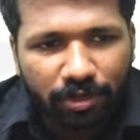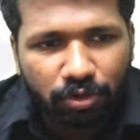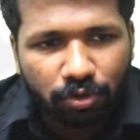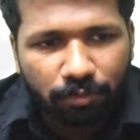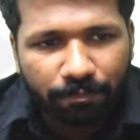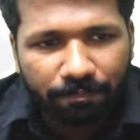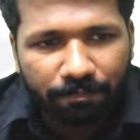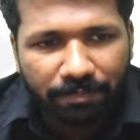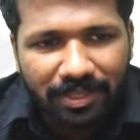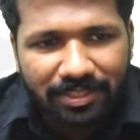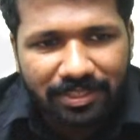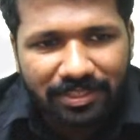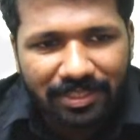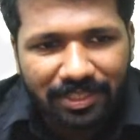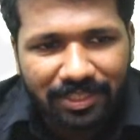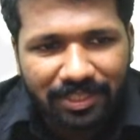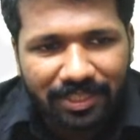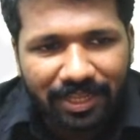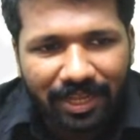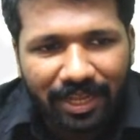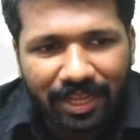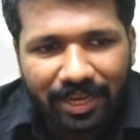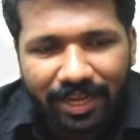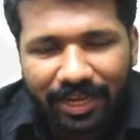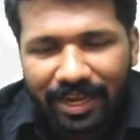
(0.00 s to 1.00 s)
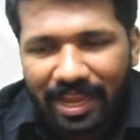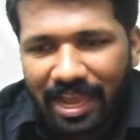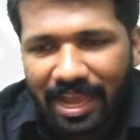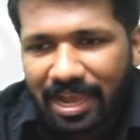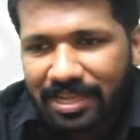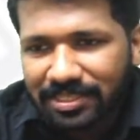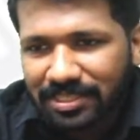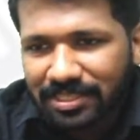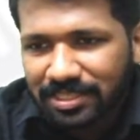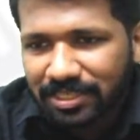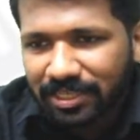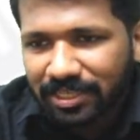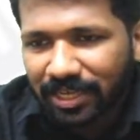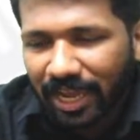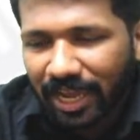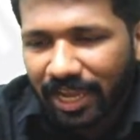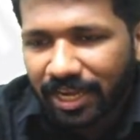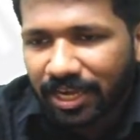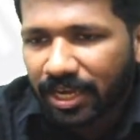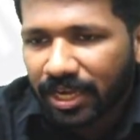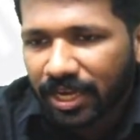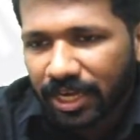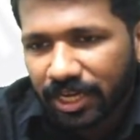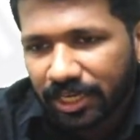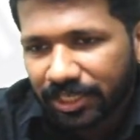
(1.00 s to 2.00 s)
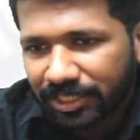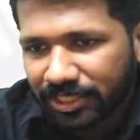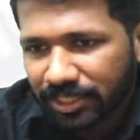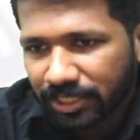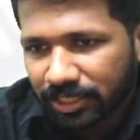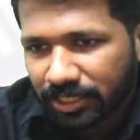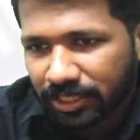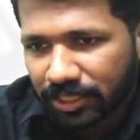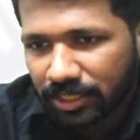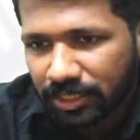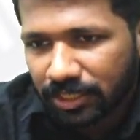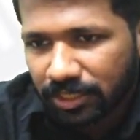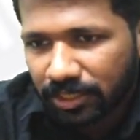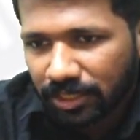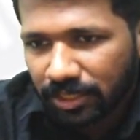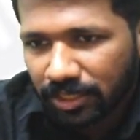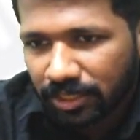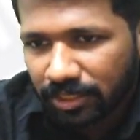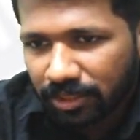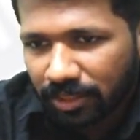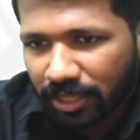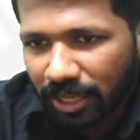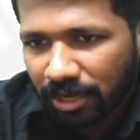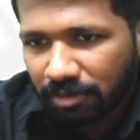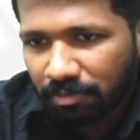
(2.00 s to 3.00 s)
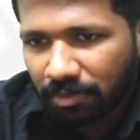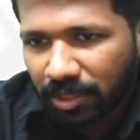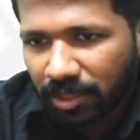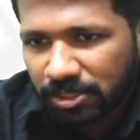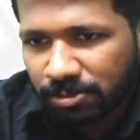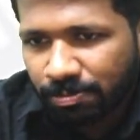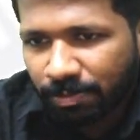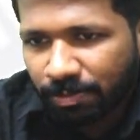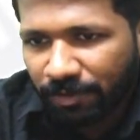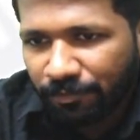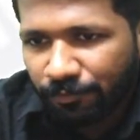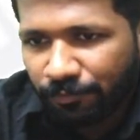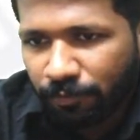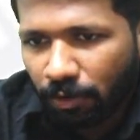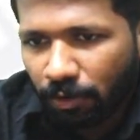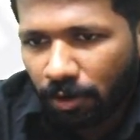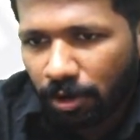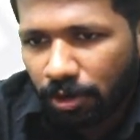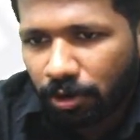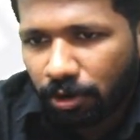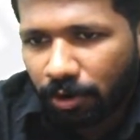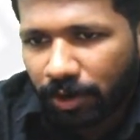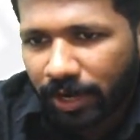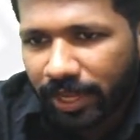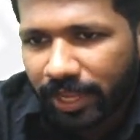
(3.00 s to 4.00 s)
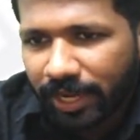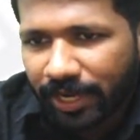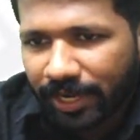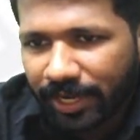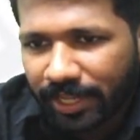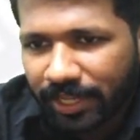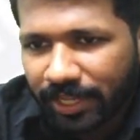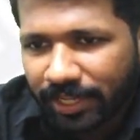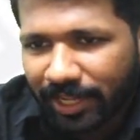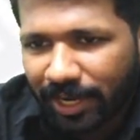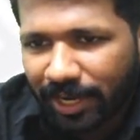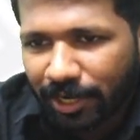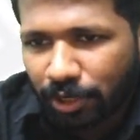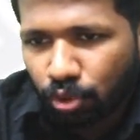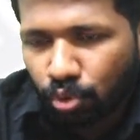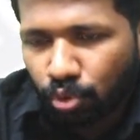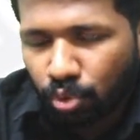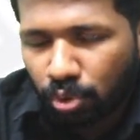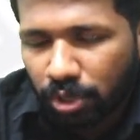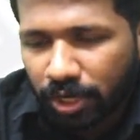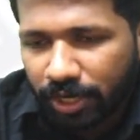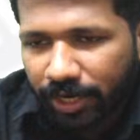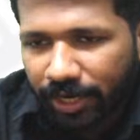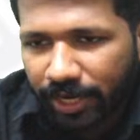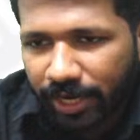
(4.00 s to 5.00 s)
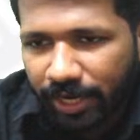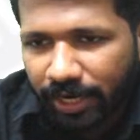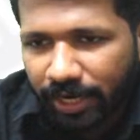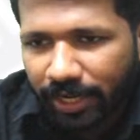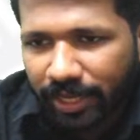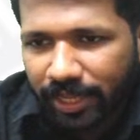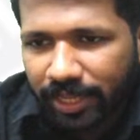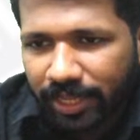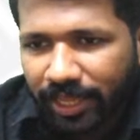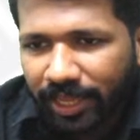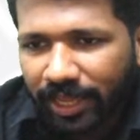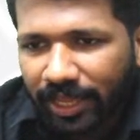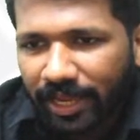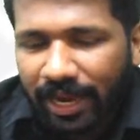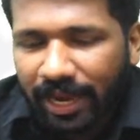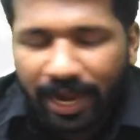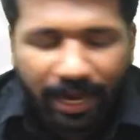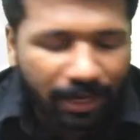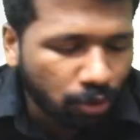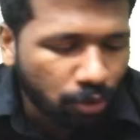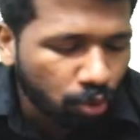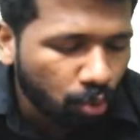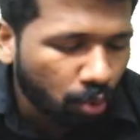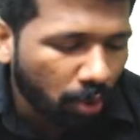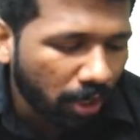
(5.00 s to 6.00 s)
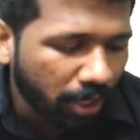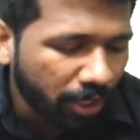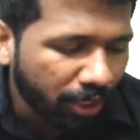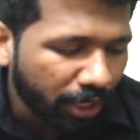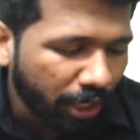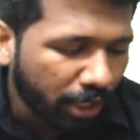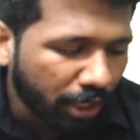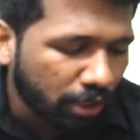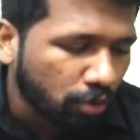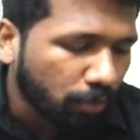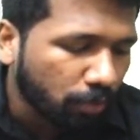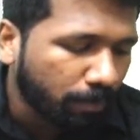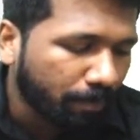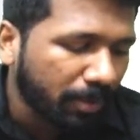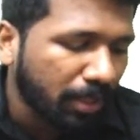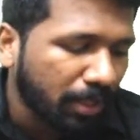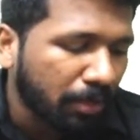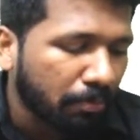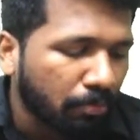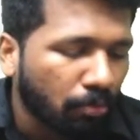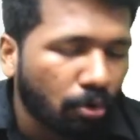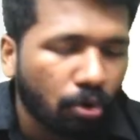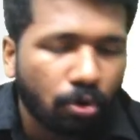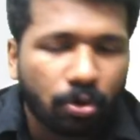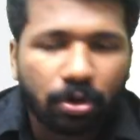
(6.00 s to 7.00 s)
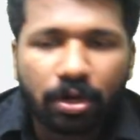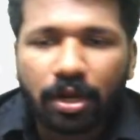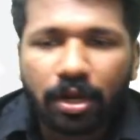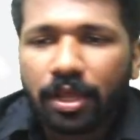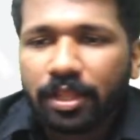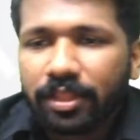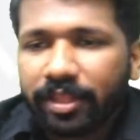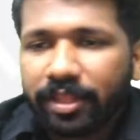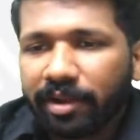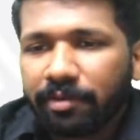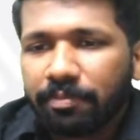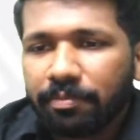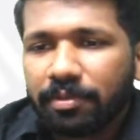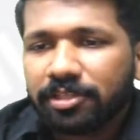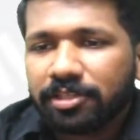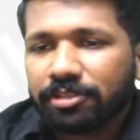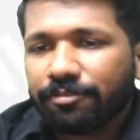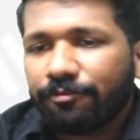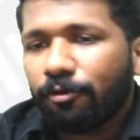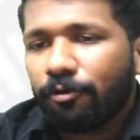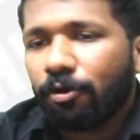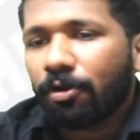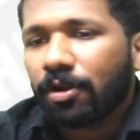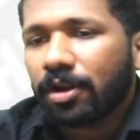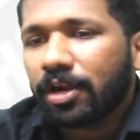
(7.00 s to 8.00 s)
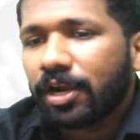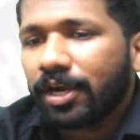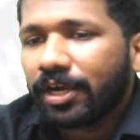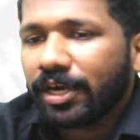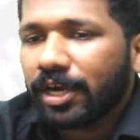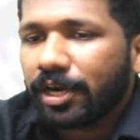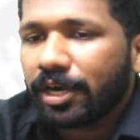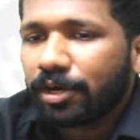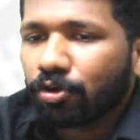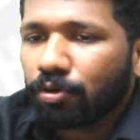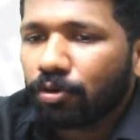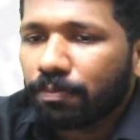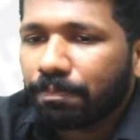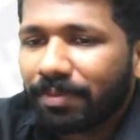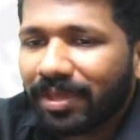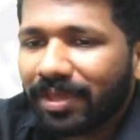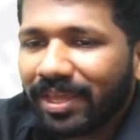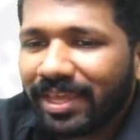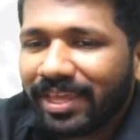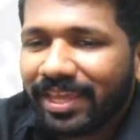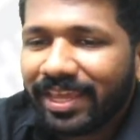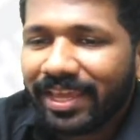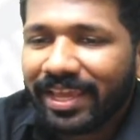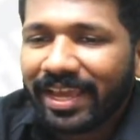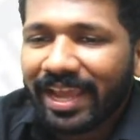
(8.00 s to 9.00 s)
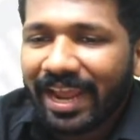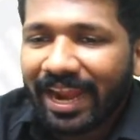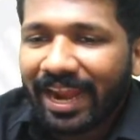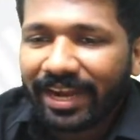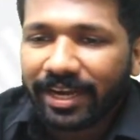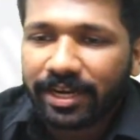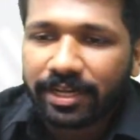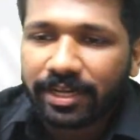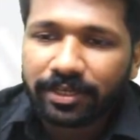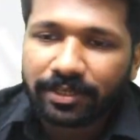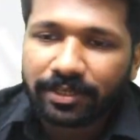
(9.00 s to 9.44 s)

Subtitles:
rupees in the last iteration. That means before donating that 200, he had 200 rupee more. That means 400 rupee he had.